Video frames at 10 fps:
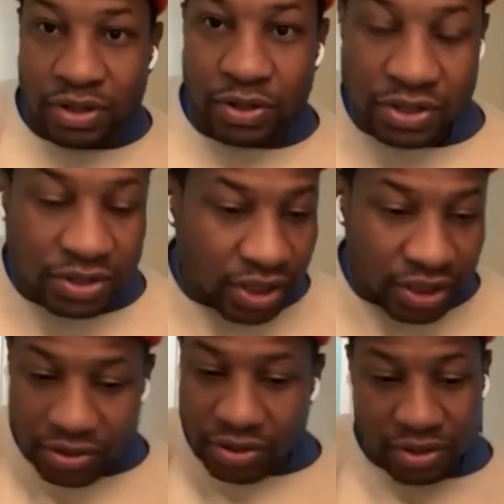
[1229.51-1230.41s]
You know, I just
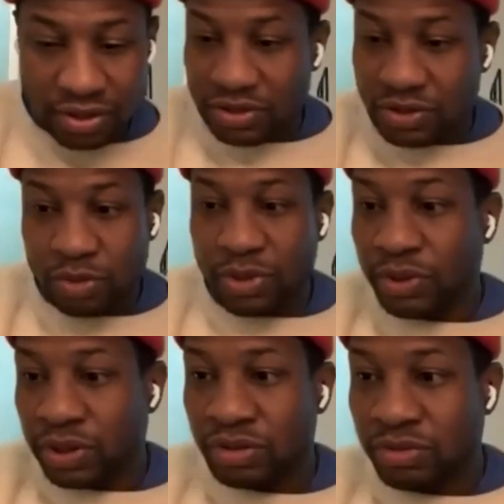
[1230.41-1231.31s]
kind of just do my
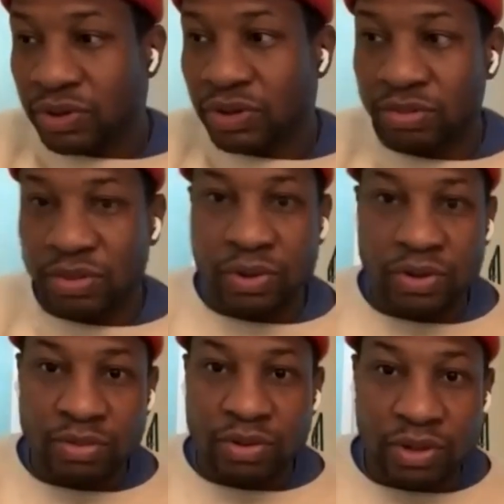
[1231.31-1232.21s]
work, do my work, do my
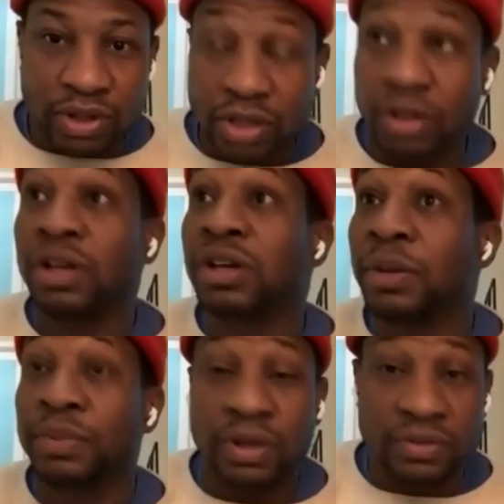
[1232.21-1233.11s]
work, do my work, and you
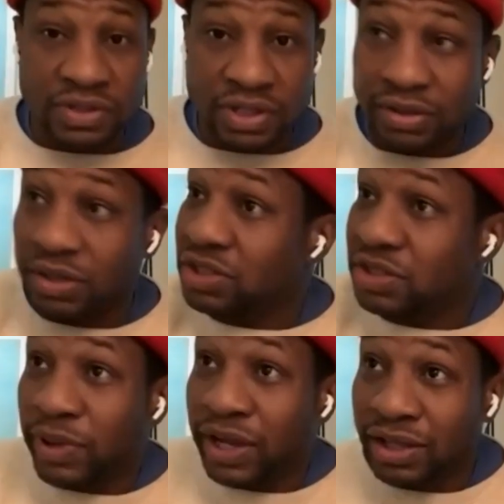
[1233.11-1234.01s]
look up, and all of a sudden there's
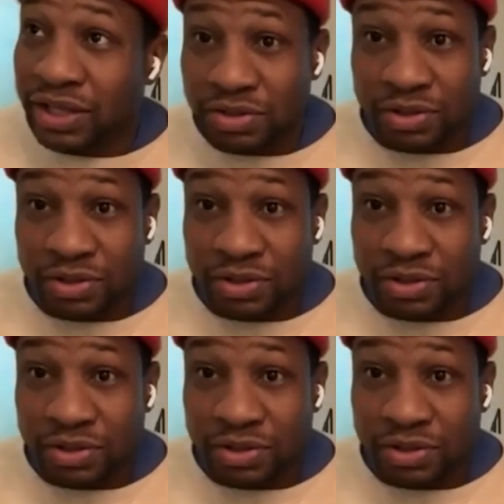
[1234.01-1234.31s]
a Spike Lee